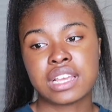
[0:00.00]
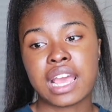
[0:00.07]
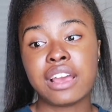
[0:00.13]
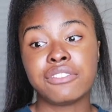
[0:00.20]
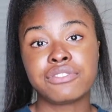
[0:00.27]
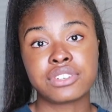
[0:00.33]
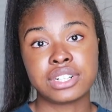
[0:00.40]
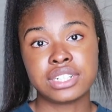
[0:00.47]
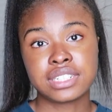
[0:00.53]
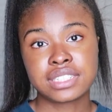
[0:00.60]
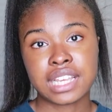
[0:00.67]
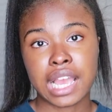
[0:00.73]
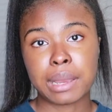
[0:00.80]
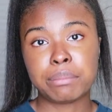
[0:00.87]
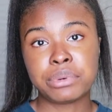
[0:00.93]

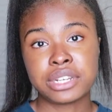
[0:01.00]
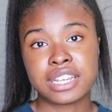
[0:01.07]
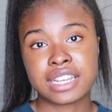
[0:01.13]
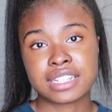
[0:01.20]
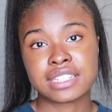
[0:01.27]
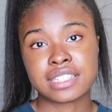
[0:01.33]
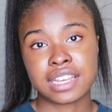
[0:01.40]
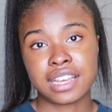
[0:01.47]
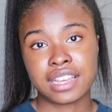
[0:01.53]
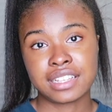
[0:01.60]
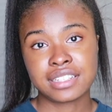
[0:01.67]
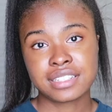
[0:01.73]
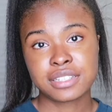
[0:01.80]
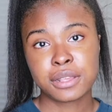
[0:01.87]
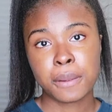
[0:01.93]
effort I put into
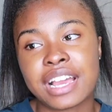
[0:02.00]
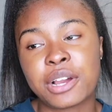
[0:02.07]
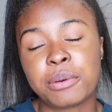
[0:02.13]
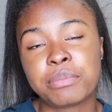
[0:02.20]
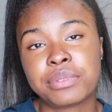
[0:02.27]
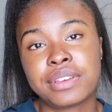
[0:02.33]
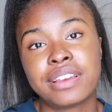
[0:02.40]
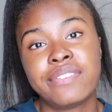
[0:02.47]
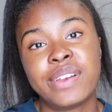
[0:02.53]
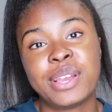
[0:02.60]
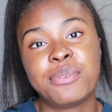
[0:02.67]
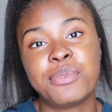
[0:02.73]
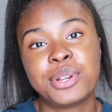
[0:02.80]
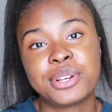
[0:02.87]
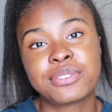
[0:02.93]
us. I hope you have
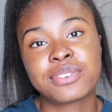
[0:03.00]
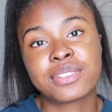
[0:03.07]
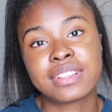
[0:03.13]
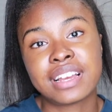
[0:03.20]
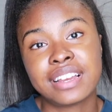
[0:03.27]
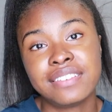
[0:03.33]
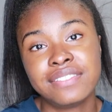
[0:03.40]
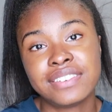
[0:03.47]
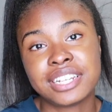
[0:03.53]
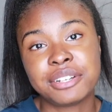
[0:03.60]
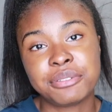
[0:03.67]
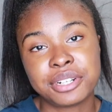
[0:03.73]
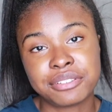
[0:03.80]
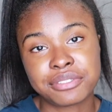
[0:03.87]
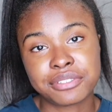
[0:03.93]
a wonderful life and a
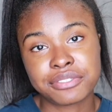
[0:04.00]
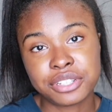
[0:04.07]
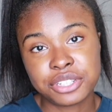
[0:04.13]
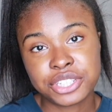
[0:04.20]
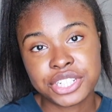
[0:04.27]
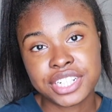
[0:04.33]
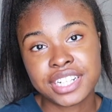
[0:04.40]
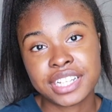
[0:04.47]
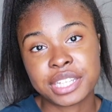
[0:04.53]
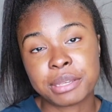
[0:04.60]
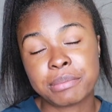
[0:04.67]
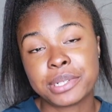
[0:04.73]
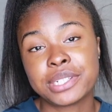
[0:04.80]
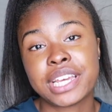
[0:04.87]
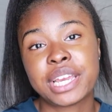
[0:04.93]
wonderful future, and
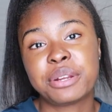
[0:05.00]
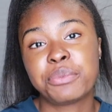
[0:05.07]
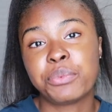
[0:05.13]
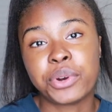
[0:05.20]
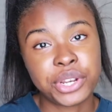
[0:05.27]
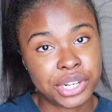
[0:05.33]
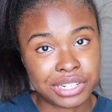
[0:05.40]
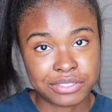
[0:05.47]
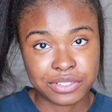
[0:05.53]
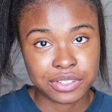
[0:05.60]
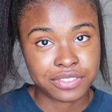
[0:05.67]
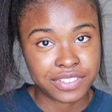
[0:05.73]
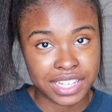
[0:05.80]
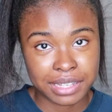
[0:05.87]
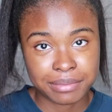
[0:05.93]
you build a
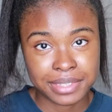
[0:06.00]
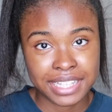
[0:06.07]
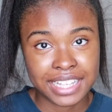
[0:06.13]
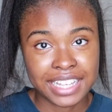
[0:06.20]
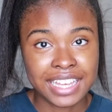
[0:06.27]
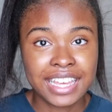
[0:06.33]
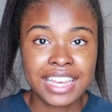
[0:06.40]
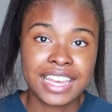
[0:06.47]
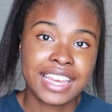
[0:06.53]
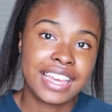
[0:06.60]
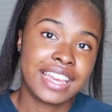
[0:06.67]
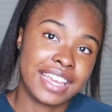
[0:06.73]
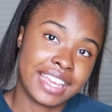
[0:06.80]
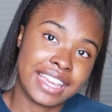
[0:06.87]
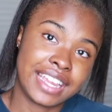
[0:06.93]
wonderful family.
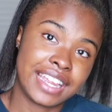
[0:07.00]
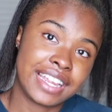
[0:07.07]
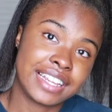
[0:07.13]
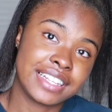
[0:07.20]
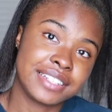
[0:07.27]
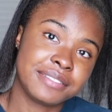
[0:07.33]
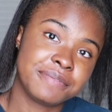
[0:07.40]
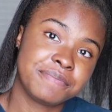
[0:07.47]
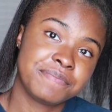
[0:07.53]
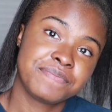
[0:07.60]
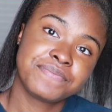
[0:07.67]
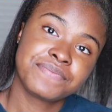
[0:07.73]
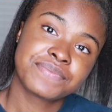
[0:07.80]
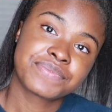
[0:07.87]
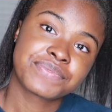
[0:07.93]
And
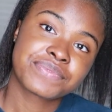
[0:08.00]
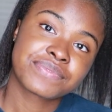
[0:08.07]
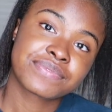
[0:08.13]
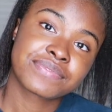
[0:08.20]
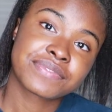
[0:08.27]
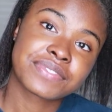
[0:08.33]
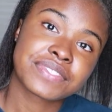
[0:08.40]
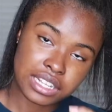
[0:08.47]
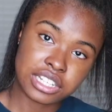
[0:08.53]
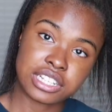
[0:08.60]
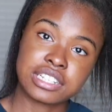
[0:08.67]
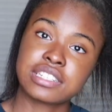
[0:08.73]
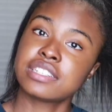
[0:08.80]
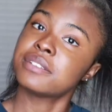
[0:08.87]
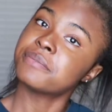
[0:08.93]
And
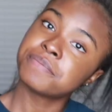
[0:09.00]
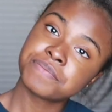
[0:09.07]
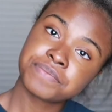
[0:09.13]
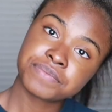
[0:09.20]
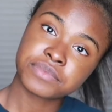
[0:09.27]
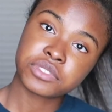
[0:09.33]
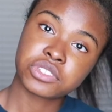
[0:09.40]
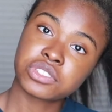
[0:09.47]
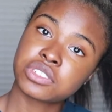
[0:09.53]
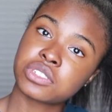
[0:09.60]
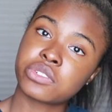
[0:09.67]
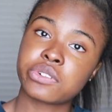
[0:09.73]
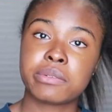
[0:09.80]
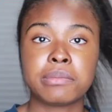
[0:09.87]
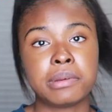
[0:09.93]
just
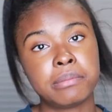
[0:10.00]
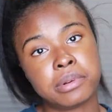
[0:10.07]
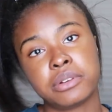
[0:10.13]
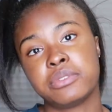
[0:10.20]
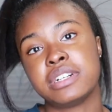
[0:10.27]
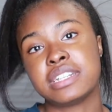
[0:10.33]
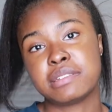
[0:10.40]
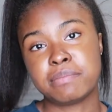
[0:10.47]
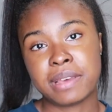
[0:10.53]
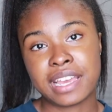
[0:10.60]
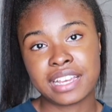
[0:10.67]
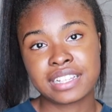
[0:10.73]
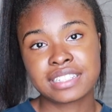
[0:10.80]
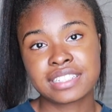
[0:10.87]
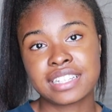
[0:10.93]
remember,
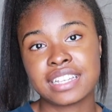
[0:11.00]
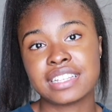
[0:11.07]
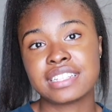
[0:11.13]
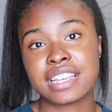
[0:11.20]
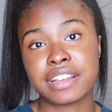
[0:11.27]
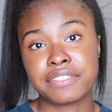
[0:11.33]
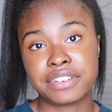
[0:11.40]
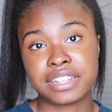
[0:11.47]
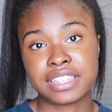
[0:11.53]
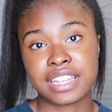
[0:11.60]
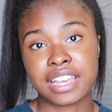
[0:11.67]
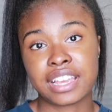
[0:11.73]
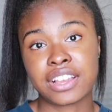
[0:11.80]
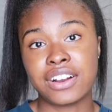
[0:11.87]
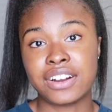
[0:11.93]
respect is
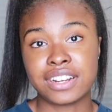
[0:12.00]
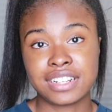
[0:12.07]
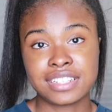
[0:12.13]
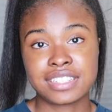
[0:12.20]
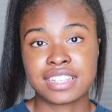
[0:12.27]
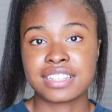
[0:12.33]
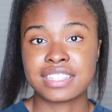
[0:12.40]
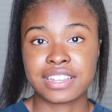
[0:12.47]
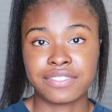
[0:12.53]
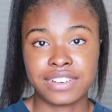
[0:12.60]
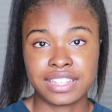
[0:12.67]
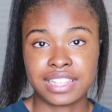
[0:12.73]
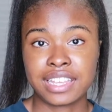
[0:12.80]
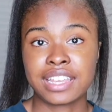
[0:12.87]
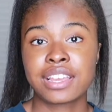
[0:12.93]
everything, honesty is
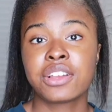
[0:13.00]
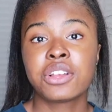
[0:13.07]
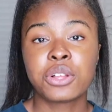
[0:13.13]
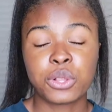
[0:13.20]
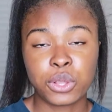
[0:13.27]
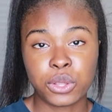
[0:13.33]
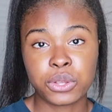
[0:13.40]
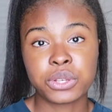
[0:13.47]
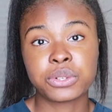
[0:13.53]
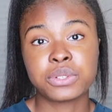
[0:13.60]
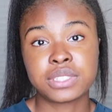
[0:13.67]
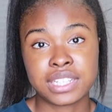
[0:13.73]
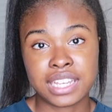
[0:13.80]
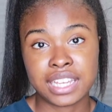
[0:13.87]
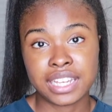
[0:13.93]
everything,
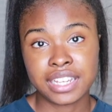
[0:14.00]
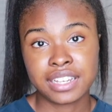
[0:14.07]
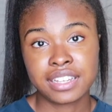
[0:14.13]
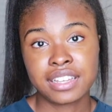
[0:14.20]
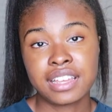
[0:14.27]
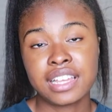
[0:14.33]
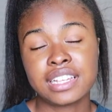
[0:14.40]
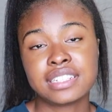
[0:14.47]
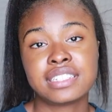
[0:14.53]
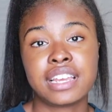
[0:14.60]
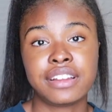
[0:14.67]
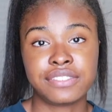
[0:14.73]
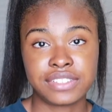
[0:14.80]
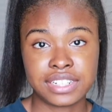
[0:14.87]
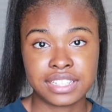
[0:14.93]
loyalty is
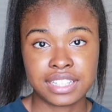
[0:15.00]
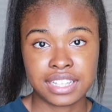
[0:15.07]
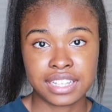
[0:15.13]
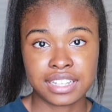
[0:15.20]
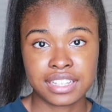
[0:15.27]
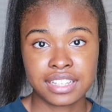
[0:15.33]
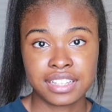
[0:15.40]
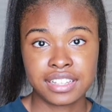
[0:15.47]
everything.